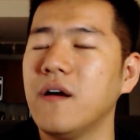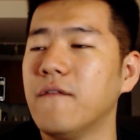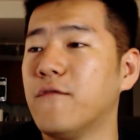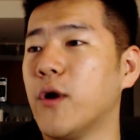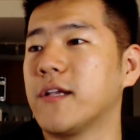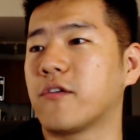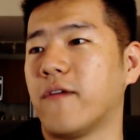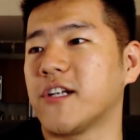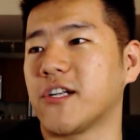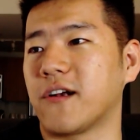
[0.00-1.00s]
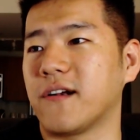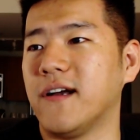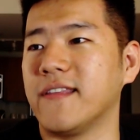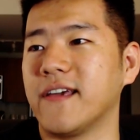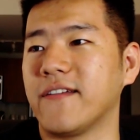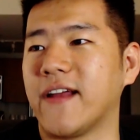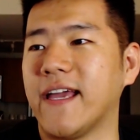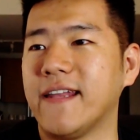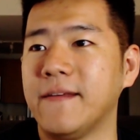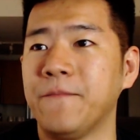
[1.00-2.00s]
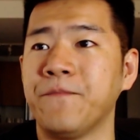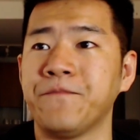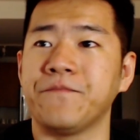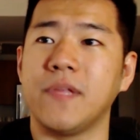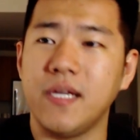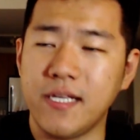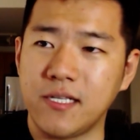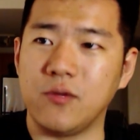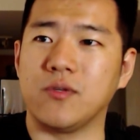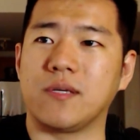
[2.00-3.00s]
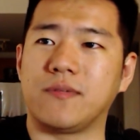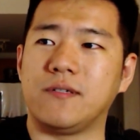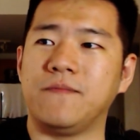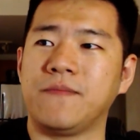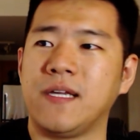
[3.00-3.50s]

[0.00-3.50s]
Void Crusher, on the other hand, is usable.